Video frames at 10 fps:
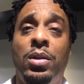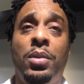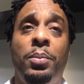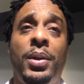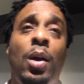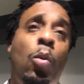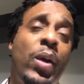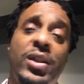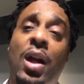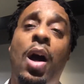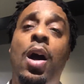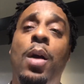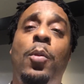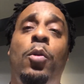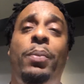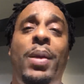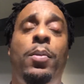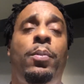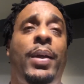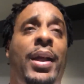but don't wish harm on people,
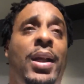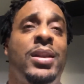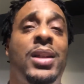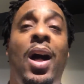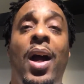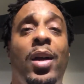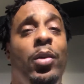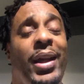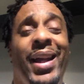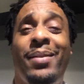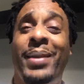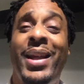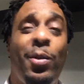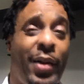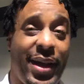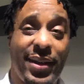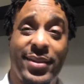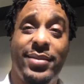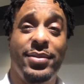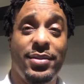man, because God gonna get them anyway.
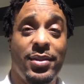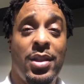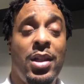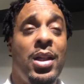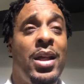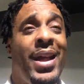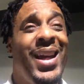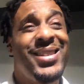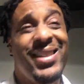It's a